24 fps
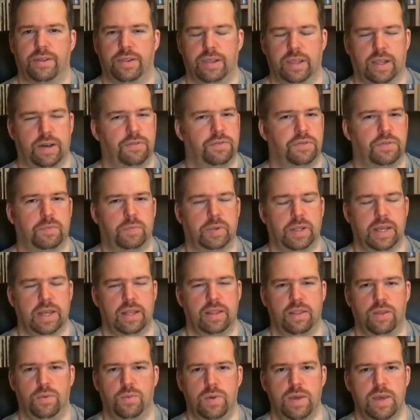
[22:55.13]
loved
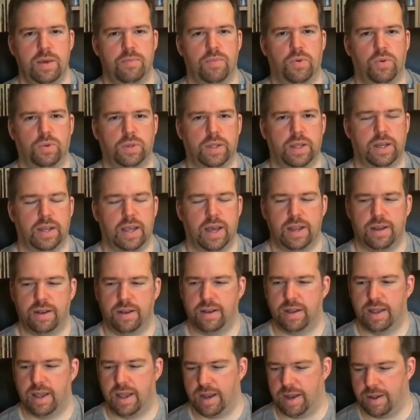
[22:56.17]
playing the Wii bowling,
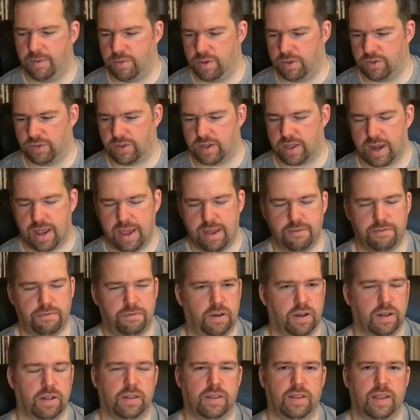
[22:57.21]
and it was great
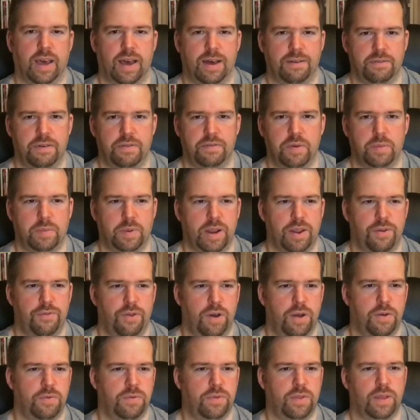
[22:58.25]
fun to have everybody
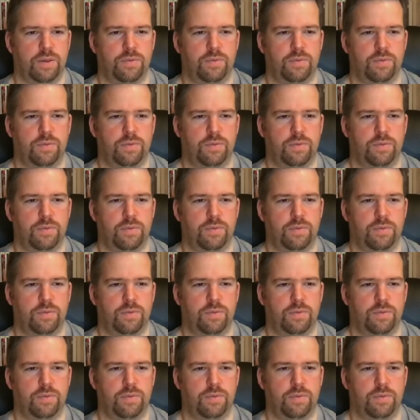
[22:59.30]
around.